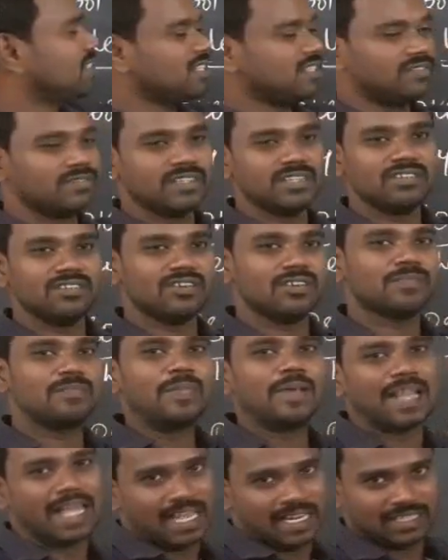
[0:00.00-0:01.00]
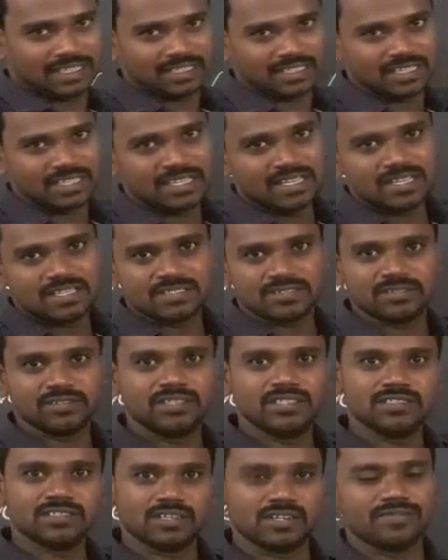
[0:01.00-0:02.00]
event or plan. So
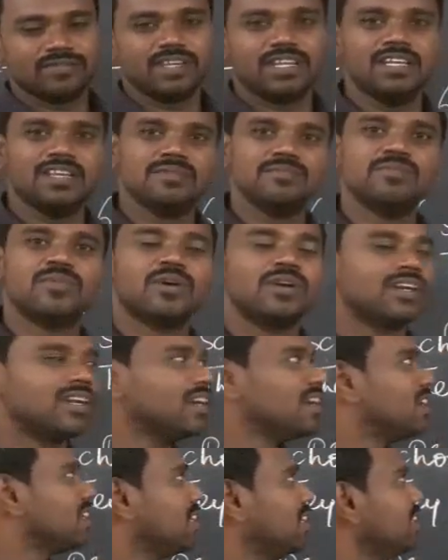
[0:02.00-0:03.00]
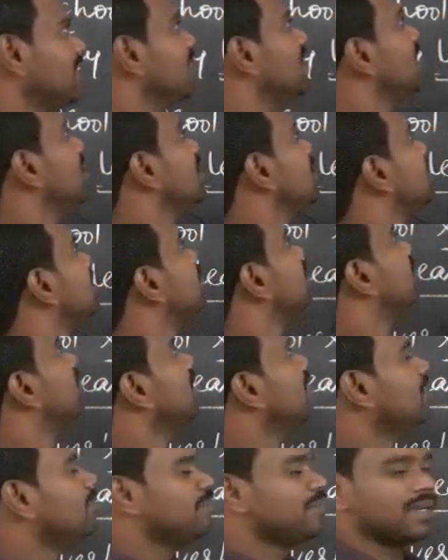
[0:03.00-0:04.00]
these are very important in
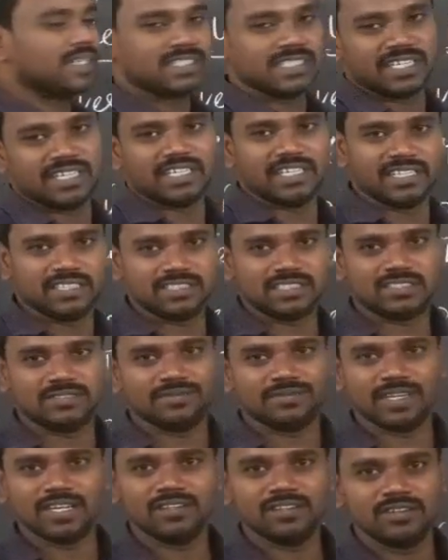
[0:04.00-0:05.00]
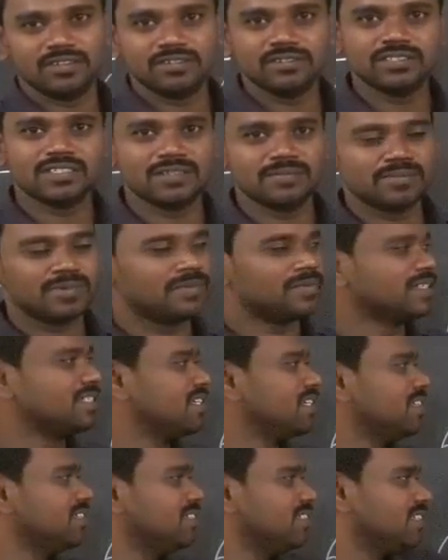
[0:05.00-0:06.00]
simple present tense. When you use simple
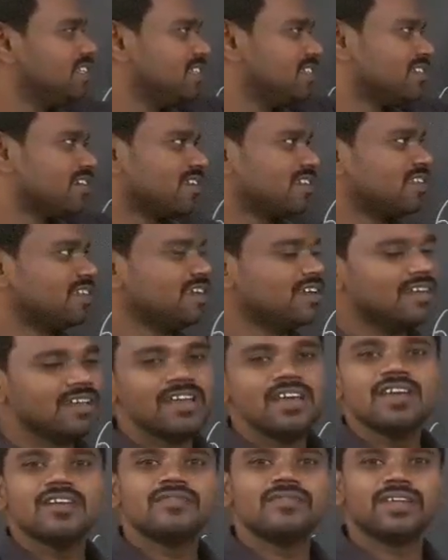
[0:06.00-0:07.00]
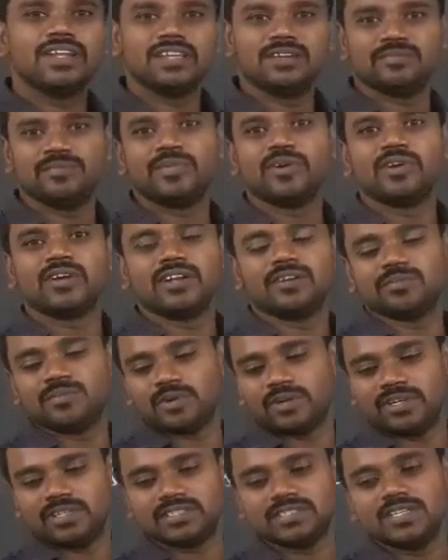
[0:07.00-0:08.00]
present, these are the very important
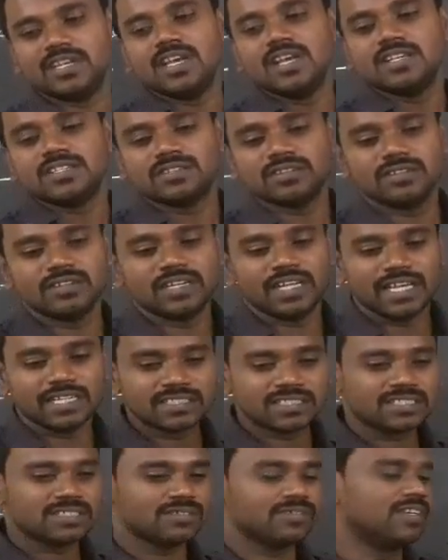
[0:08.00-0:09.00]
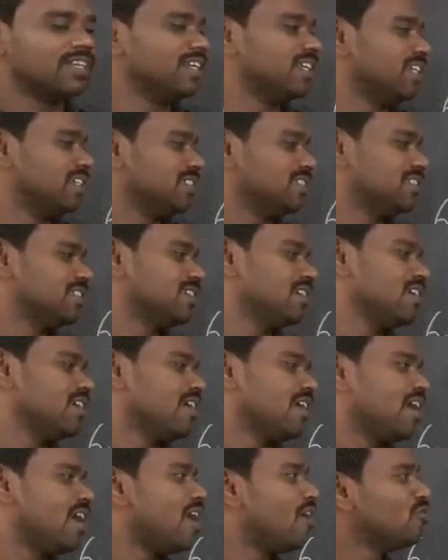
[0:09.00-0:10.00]
points. So next one is
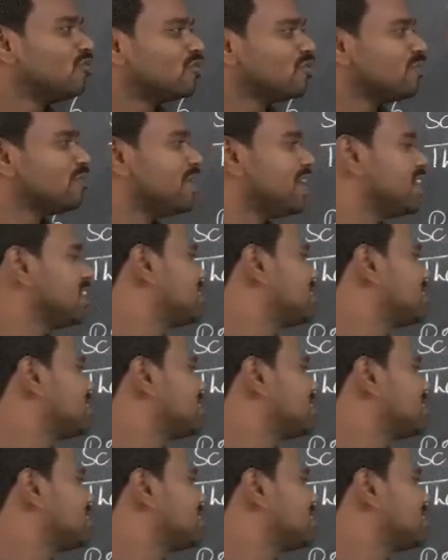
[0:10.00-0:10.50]
how to make